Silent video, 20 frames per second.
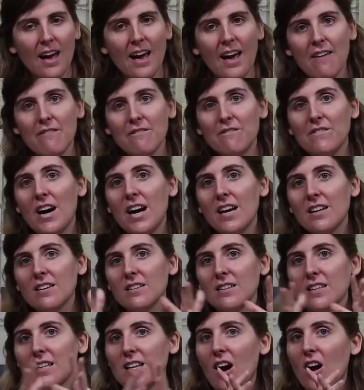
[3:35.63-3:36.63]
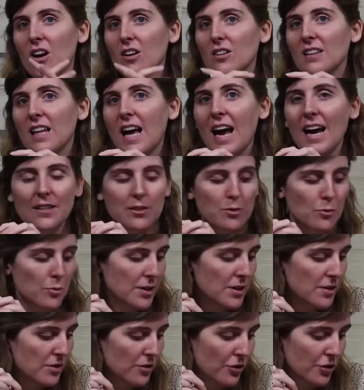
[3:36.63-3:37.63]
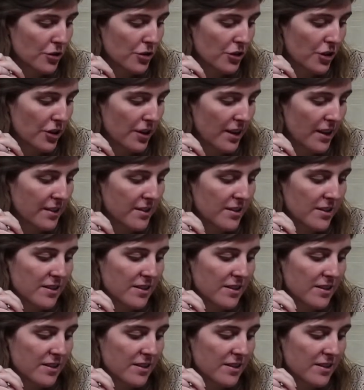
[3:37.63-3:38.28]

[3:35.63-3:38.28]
And finally, our last researcher is